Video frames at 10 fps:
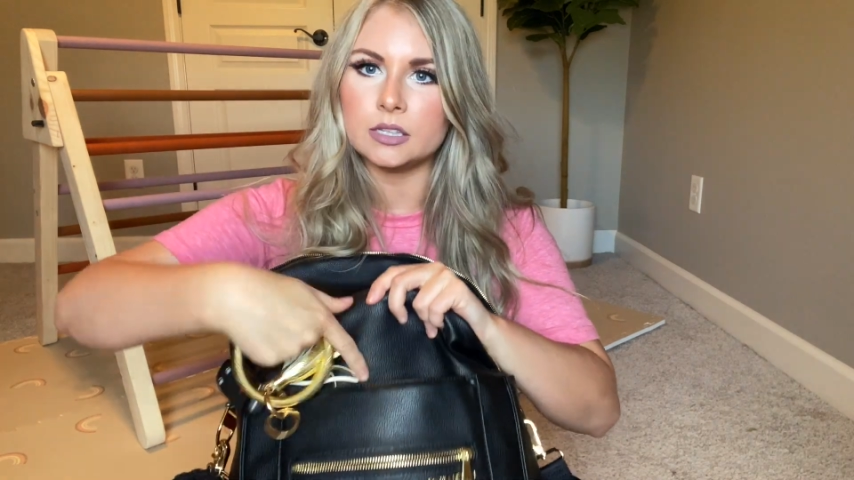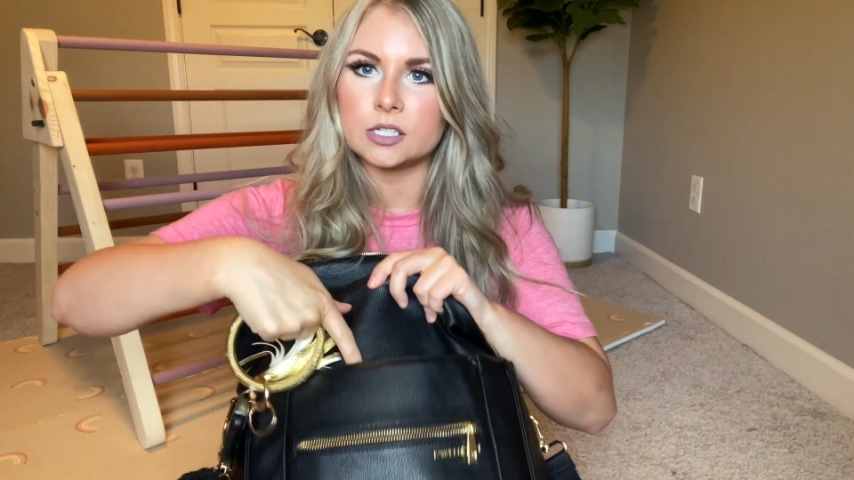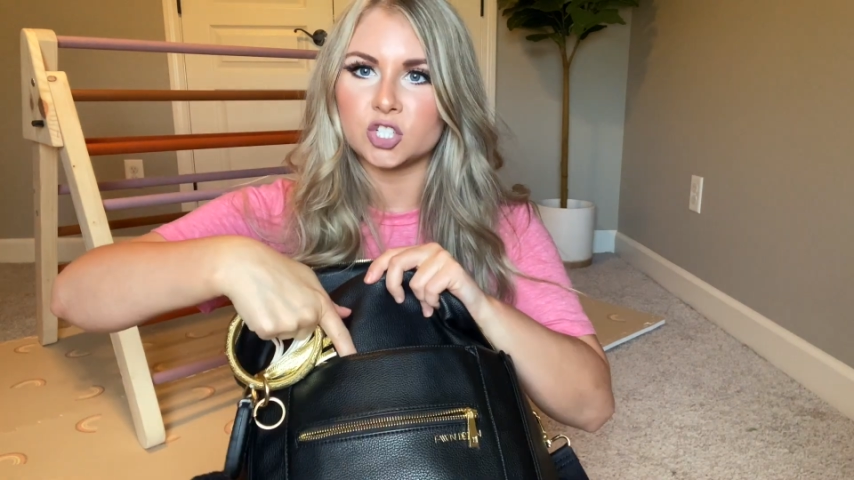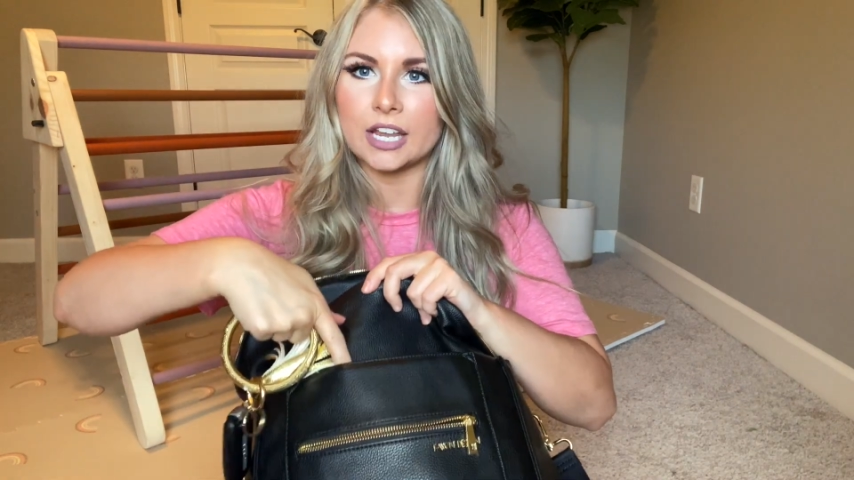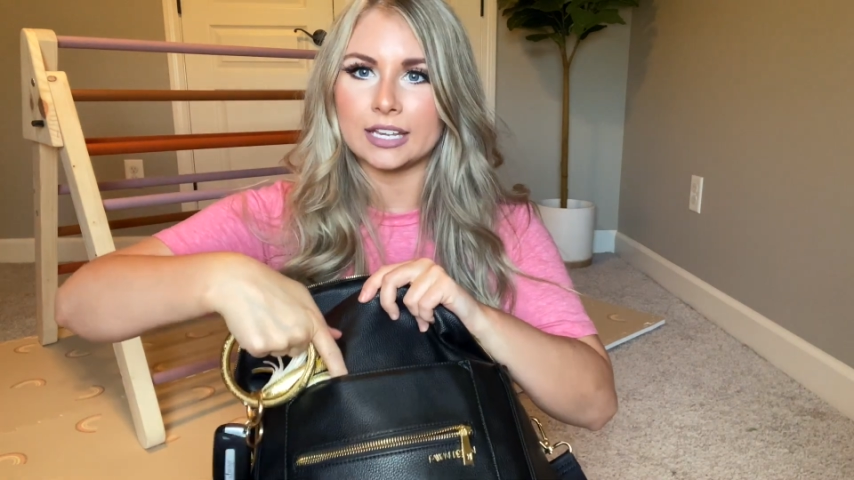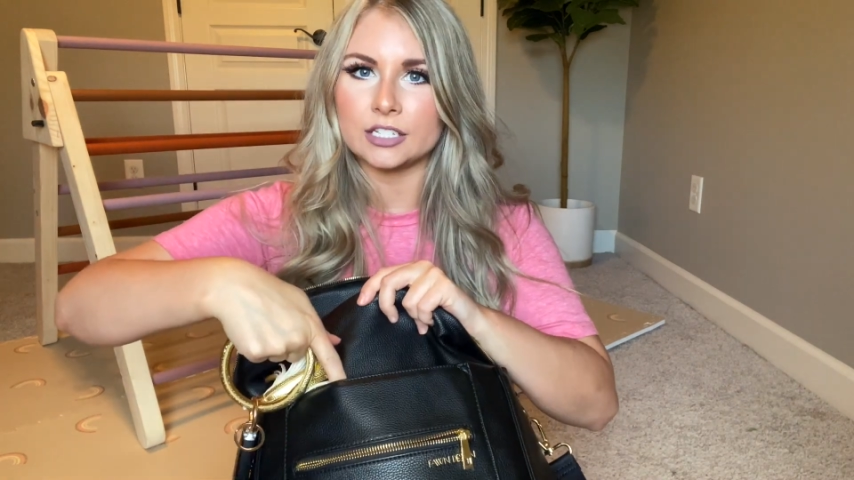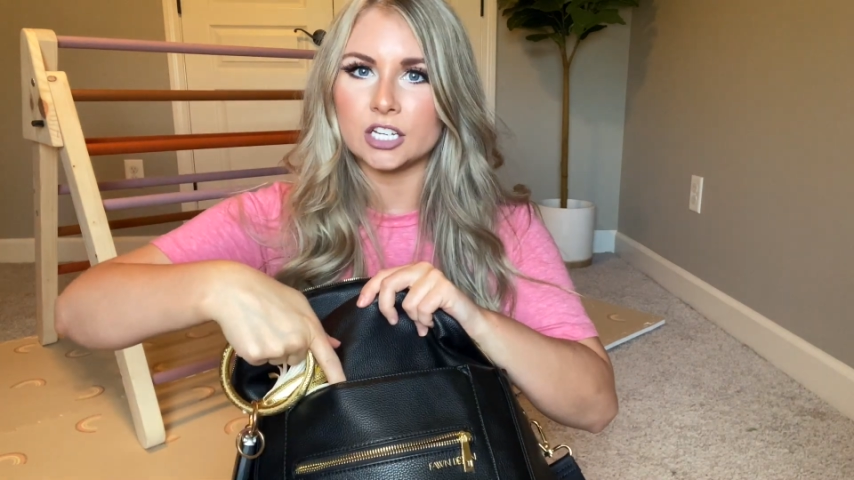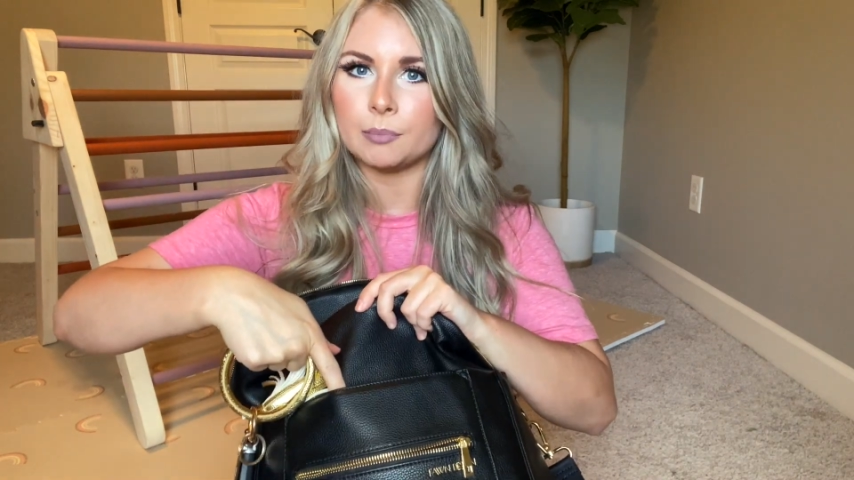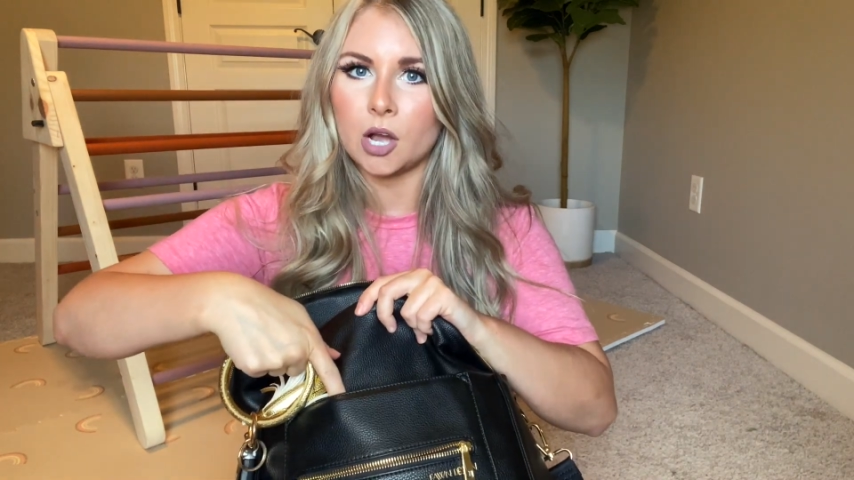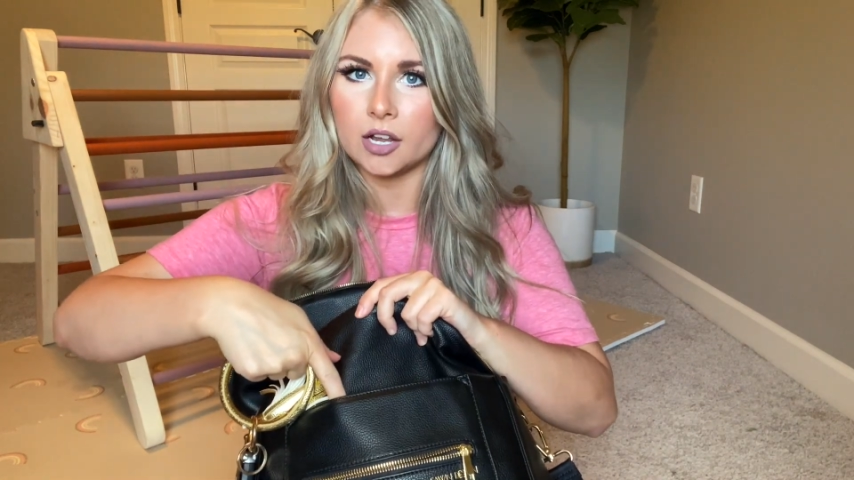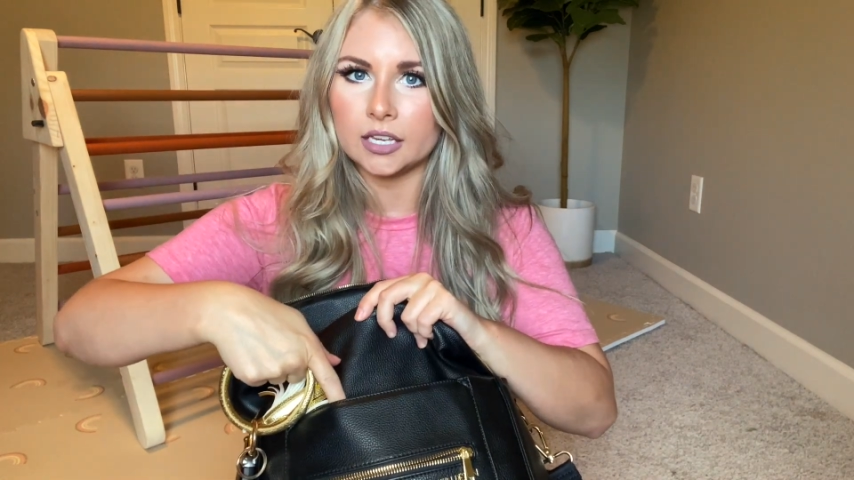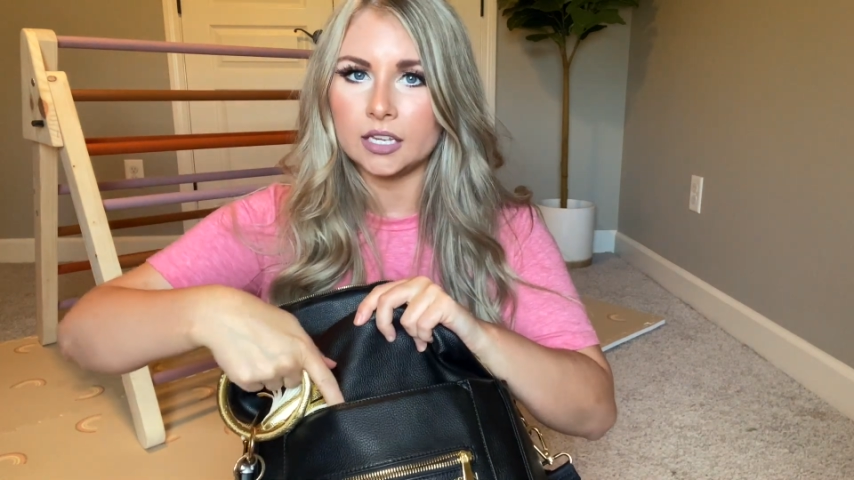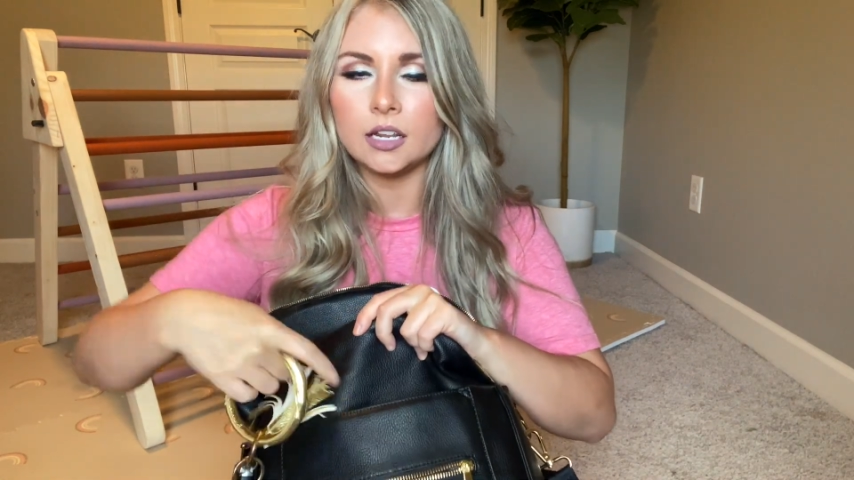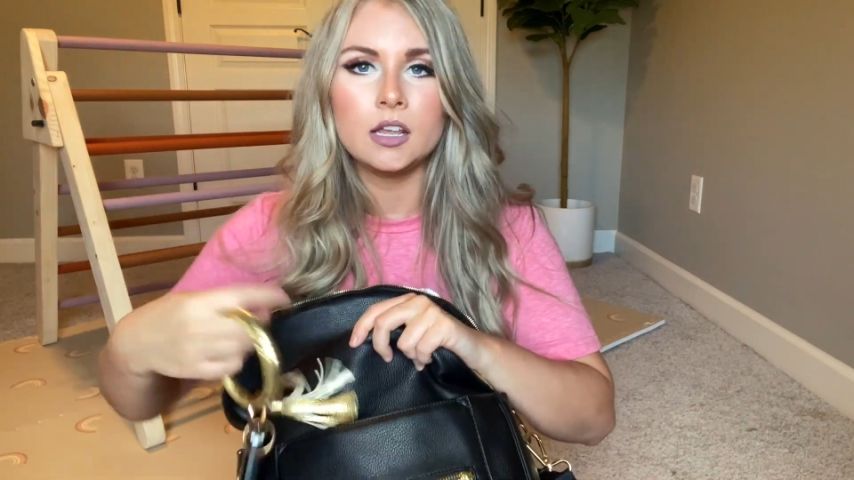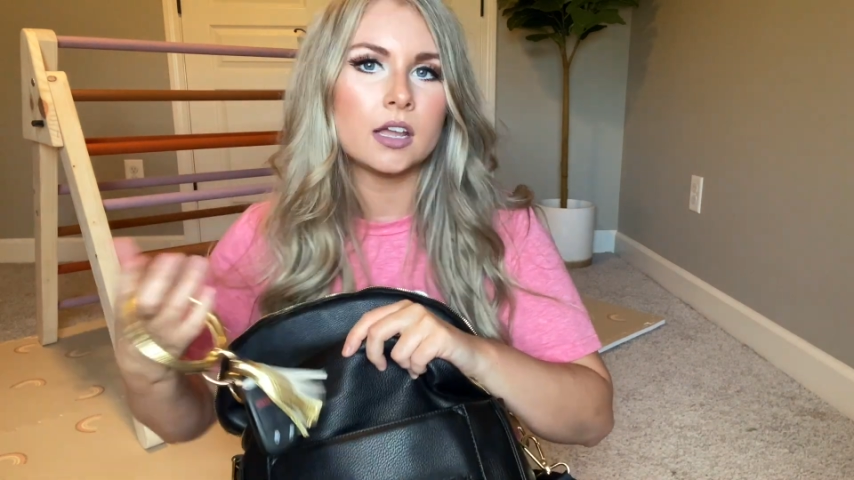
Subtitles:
this gigantic pocket.